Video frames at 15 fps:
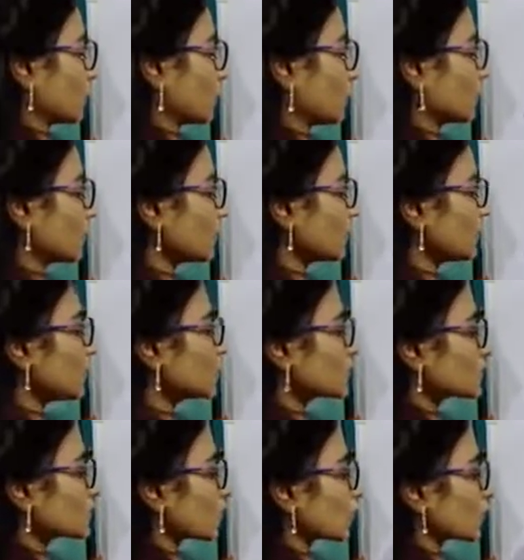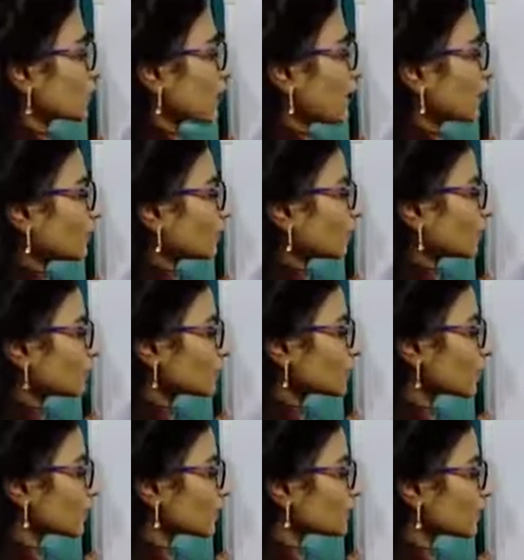Okay, suppose any 1
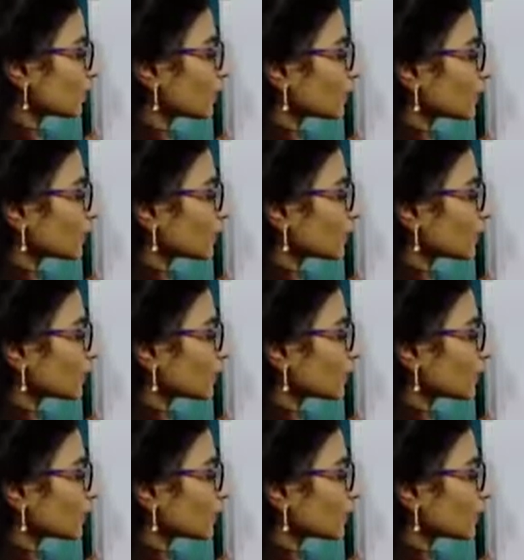0 is there,